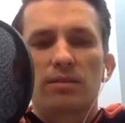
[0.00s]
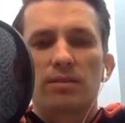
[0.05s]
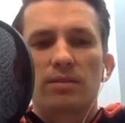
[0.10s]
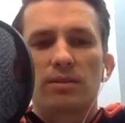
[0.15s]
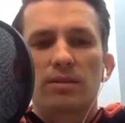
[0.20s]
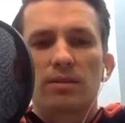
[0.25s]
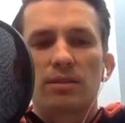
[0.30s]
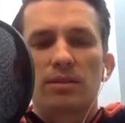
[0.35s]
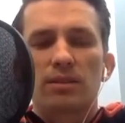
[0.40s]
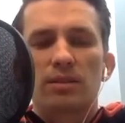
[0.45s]

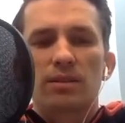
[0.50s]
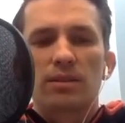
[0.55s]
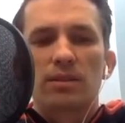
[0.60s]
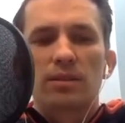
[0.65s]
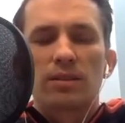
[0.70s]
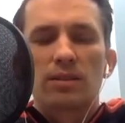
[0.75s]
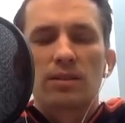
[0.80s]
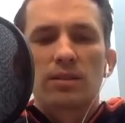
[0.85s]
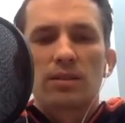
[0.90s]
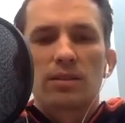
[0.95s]

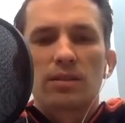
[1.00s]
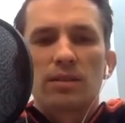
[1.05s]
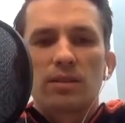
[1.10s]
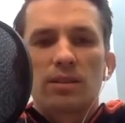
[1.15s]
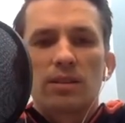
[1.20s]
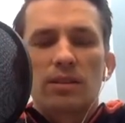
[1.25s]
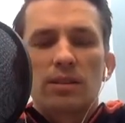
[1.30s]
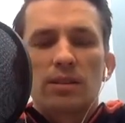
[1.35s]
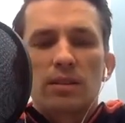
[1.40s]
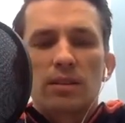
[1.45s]

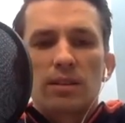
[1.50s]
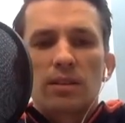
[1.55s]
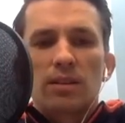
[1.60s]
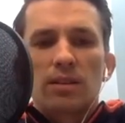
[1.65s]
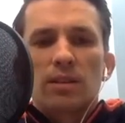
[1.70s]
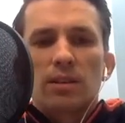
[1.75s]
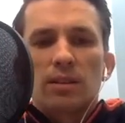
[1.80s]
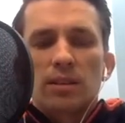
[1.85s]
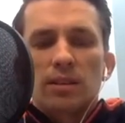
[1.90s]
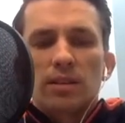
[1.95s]

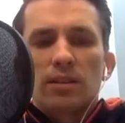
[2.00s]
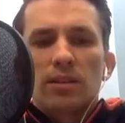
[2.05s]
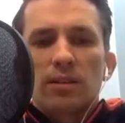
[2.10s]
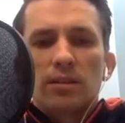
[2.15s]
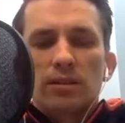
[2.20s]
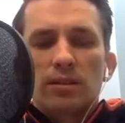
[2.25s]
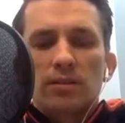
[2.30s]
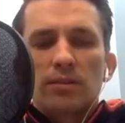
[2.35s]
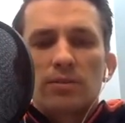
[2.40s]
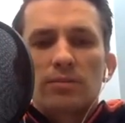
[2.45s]

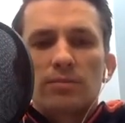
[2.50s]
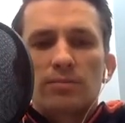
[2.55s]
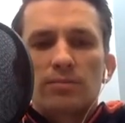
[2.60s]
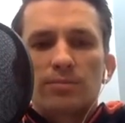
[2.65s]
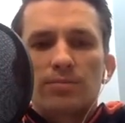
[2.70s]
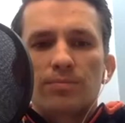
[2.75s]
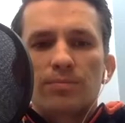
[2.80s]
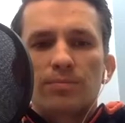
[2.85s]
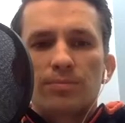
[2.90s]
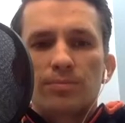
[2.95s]

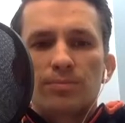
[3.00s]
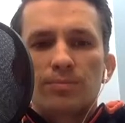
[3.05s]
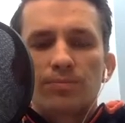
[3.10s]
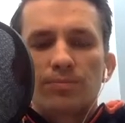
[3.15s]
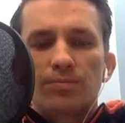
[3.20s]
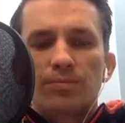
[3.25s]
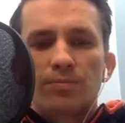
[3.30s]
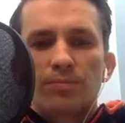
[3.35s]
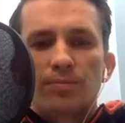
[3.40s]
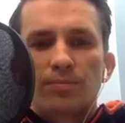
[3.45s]

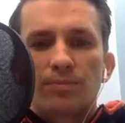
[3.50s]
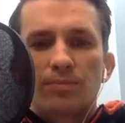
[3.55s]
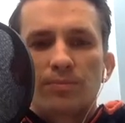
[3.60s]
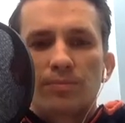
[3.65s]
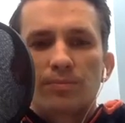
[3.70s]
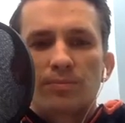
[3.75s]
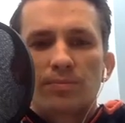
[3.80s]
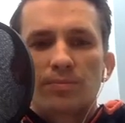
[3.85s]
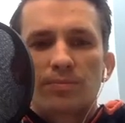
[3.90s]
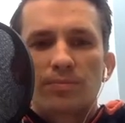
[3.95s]

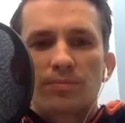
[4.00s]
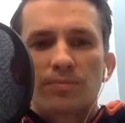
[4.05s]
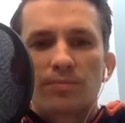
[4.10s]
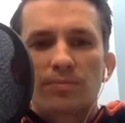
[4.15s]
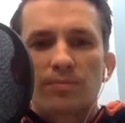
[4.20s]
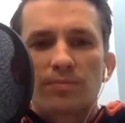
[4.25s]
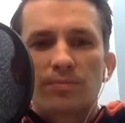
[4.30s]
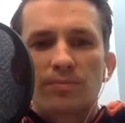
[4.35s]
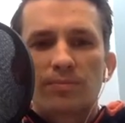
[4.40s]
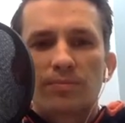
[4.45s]

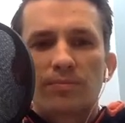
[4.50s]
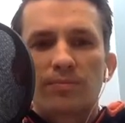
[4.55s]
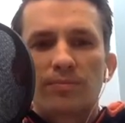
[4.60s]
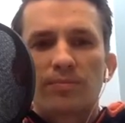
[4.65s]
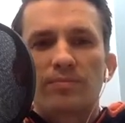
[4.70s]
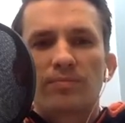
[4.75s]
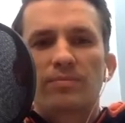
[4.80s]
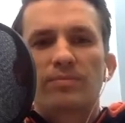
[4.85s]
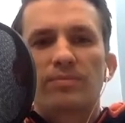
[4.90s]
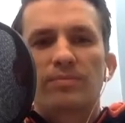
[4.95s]

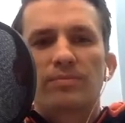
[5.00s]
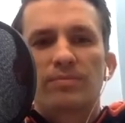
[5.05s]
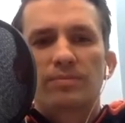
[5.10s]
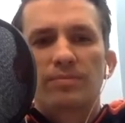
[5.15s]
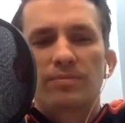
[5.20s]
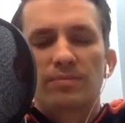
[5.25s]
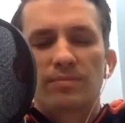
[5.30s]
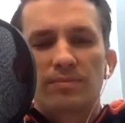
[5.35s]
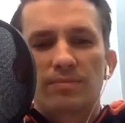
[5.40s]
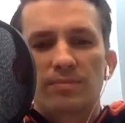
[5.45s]

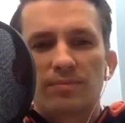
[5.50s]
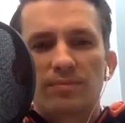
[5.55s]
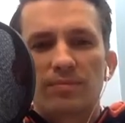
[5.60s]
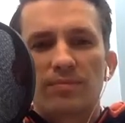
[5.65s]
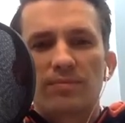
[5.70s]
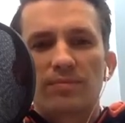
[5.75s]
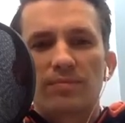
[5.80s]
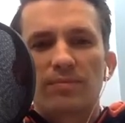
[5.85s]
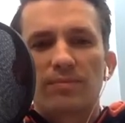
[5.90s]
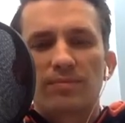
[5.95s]

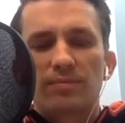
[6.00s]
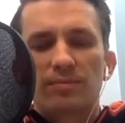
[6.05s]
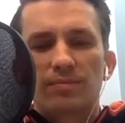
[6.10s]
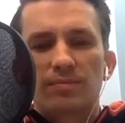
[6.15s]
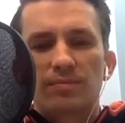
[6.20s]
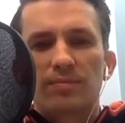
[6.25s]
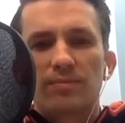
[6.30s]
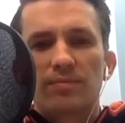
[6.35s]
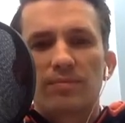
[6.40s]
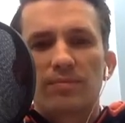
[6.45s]

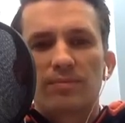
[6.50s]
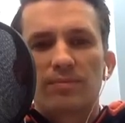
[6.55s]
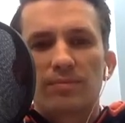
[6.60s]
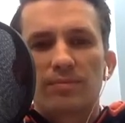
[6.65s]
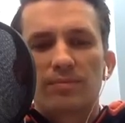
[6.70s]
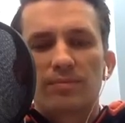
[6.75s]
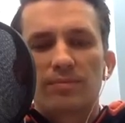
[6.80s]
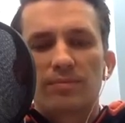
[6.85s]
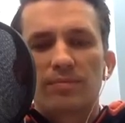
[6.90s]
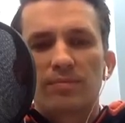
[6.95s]

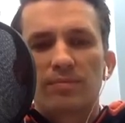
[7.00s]
This person isn't speaking.